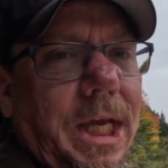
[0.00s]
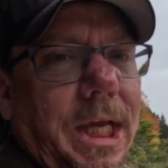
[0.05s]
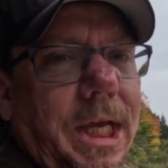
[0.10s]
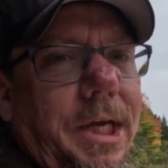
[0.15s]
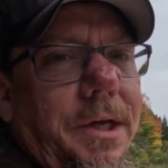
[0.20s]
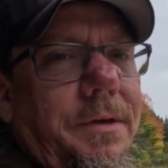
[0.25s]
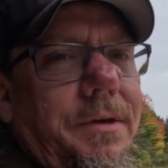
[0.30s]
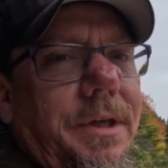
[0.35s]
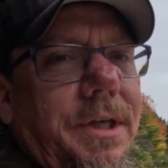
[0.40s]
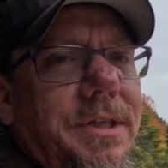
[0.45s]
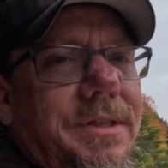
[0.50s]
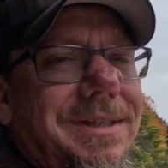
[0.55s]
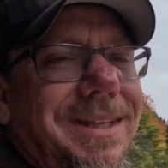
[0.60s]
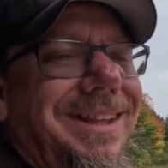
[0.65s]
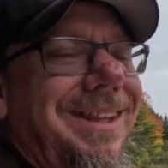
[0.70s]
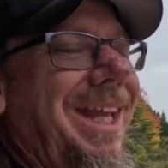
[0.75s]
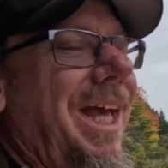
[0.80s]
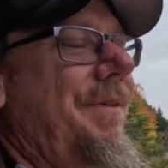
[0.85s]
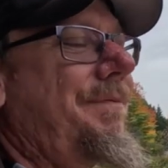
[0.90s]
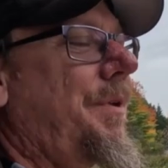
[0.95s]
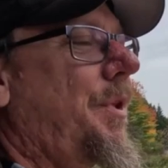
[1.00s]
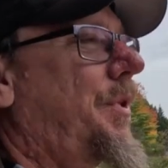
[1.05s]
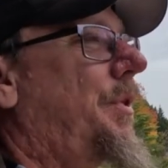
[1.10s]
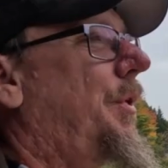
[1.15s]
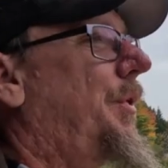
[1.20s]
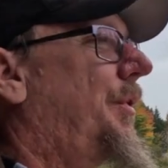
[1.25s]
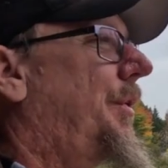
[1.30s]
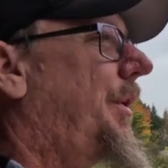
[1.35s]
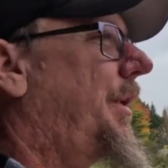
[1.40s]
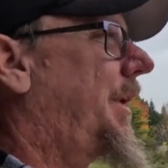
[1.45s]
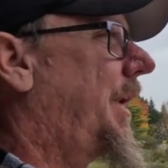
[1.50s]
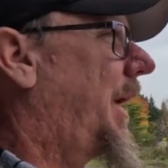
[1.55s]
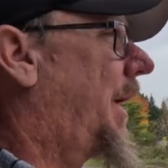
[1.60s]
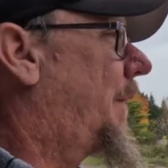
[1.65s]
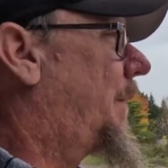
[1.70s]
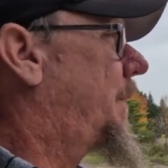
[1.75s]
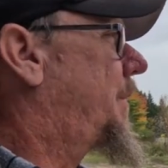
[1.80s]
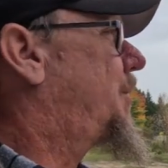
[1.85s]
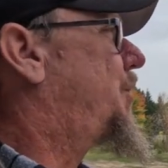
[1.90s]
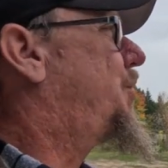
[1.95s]
Here it is, 11:30
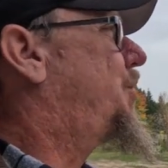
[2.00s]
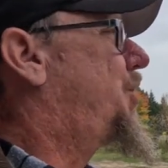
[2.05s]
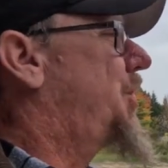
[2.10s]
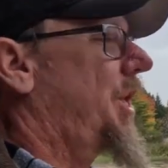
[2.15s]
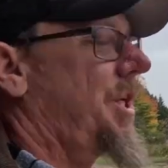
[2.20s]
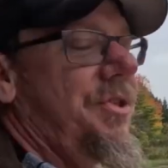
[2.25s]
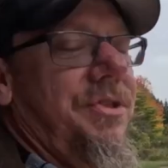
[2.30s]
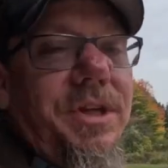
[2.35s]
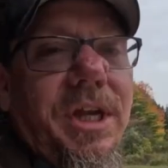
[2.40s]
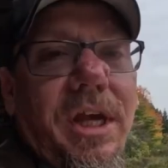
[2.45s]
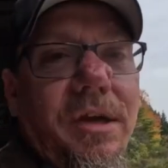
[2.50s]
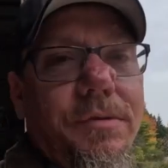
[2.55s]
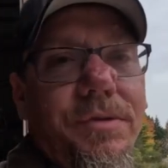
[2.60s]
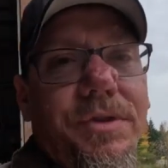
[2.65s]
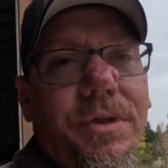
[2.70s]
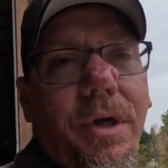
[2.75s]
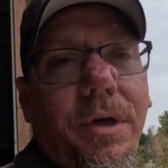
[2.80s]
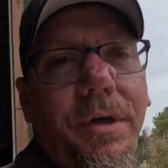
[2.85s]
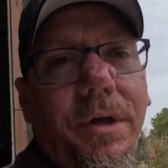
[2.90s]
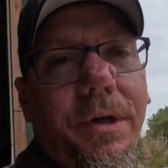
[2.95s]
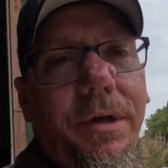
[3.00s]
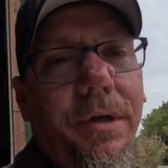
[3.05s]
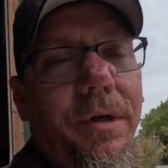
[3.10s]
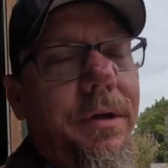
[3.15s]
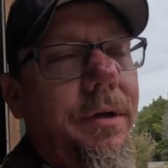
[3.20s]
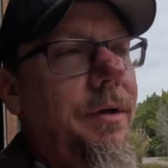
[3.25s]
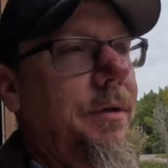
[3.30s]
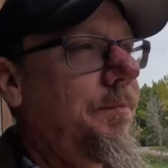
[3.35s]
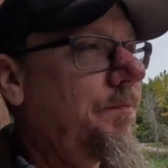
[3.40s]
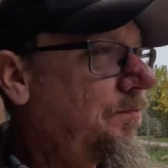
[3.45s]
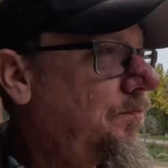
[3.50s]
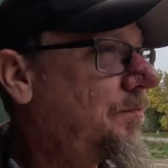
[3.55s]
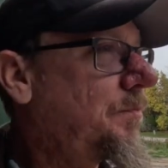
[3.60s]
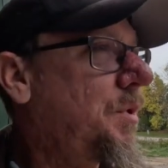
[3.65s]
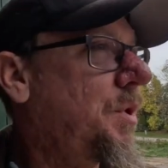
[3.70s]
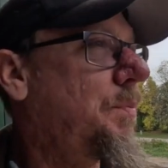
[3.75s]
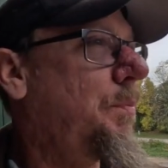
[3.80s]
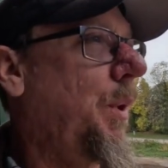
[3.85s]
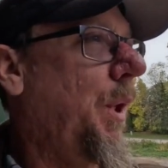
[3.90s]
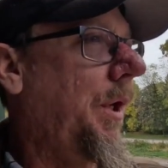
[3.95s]
now, and it's just now starting to
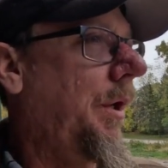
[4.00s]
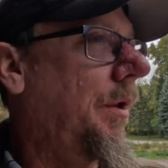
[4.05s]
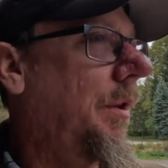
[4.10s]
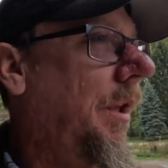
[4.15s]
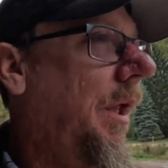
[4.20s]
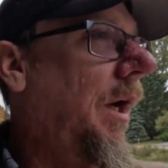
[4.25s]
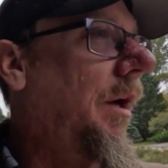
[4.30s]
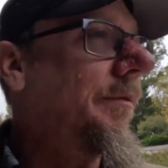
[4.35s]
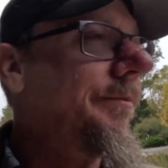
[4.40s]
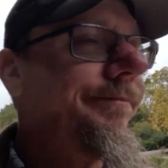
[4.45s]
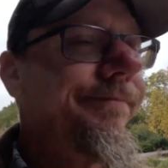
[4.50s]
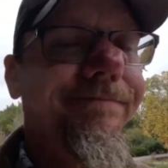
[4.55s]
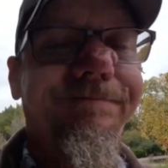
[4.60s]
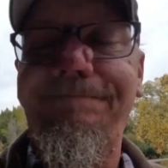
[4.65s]
sprinkle out.